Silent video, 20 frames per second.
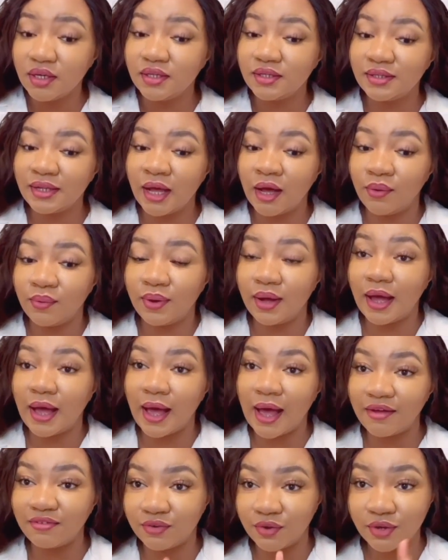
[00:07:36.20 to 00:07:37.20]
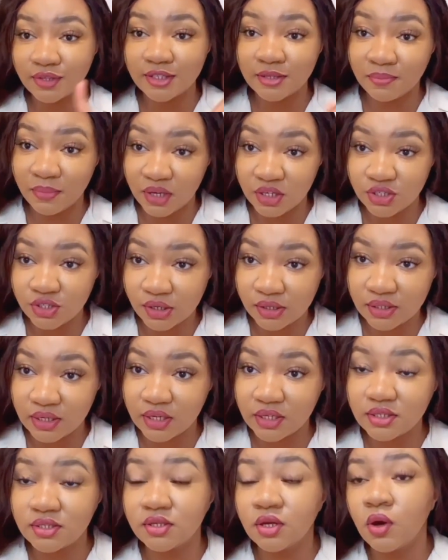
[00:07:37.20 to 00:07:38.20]
Now I forgot to mention
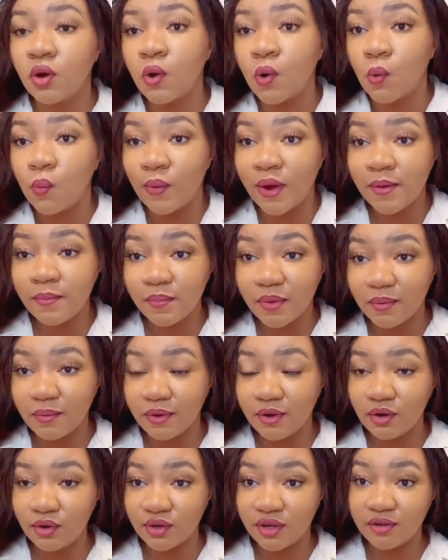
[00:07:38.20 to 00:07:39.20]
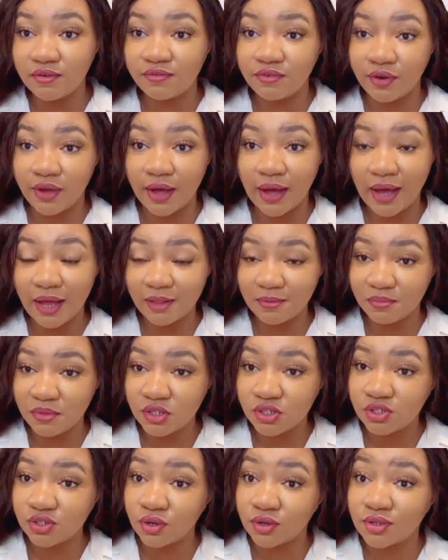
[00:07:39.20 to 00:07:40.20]
it. When looking for your
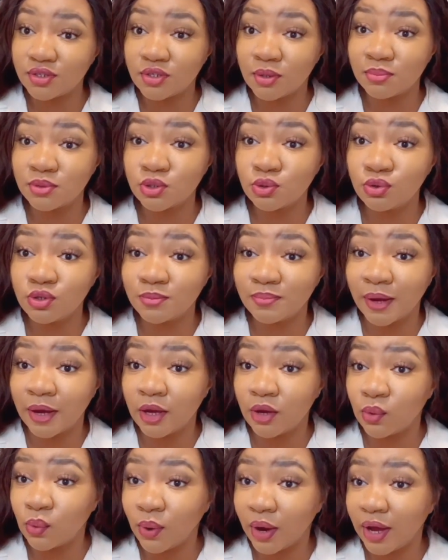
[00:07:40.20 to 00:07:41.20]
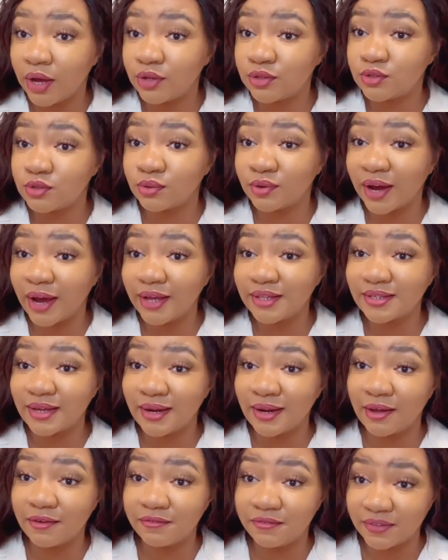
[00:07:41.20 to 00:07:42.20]
admission, some schools might require you to write
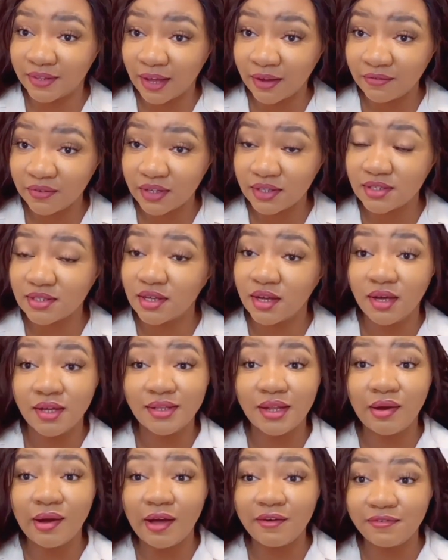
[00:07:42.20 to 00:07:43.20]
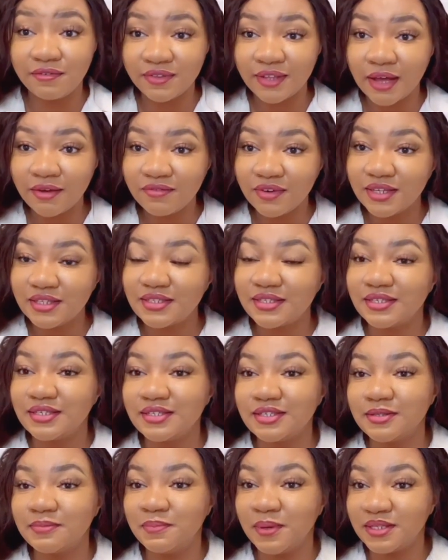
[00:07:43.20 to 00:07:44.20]
an affidavit. Now, affidavit
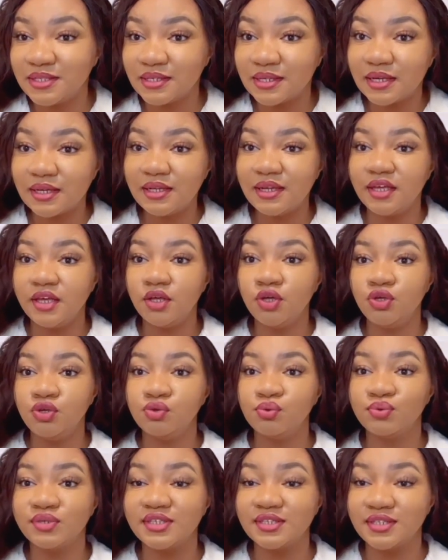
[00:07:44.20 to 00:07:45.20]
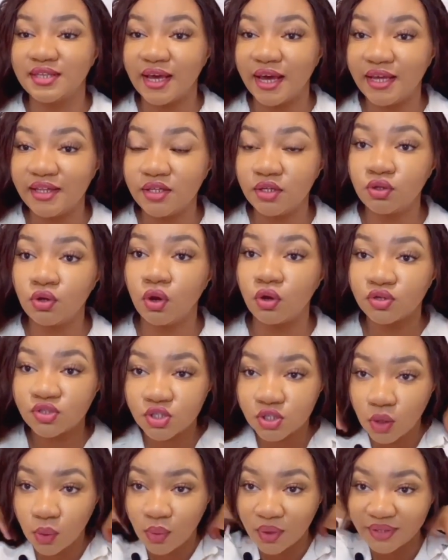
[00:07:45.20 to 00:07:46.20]
is basically you signing, or
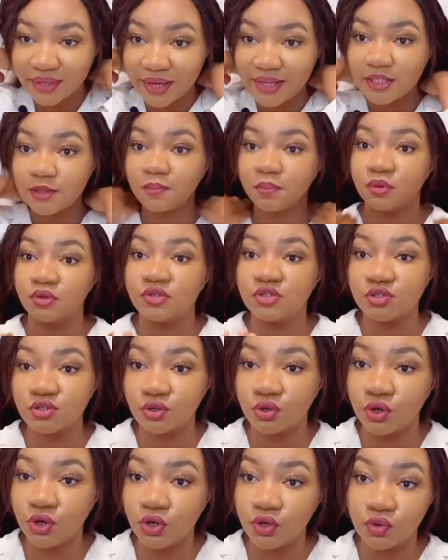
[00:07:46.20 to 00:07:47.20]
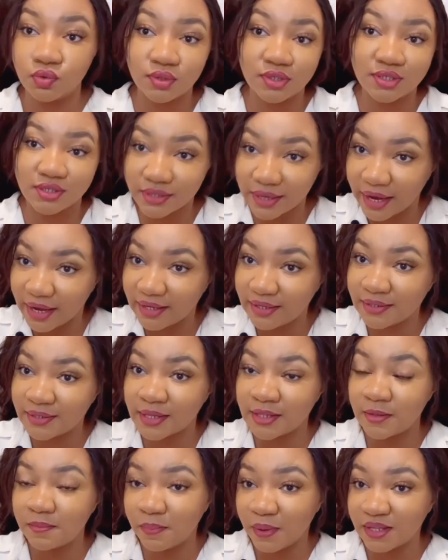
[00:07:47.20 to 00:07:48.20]
someone that is sponsoring you signing
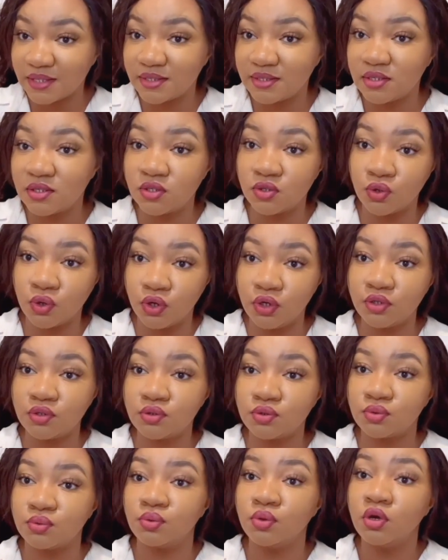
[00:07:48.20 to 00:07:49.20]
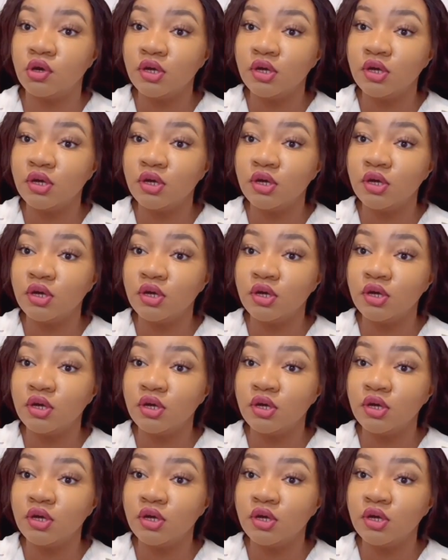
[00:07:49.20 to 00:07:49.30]
that the person is going to